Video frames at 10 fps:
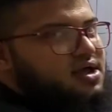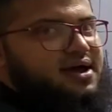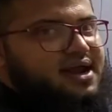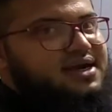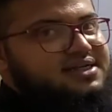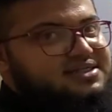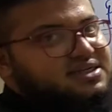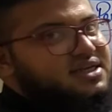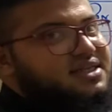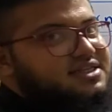right?
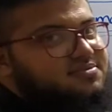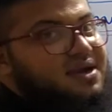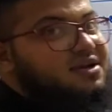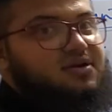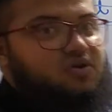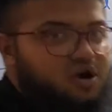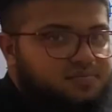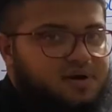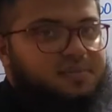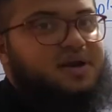Instantaneous meant not
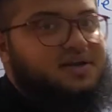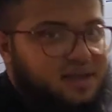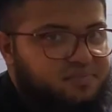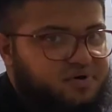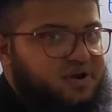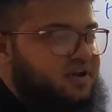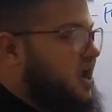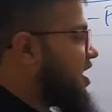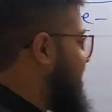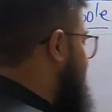permanent, temporary, right?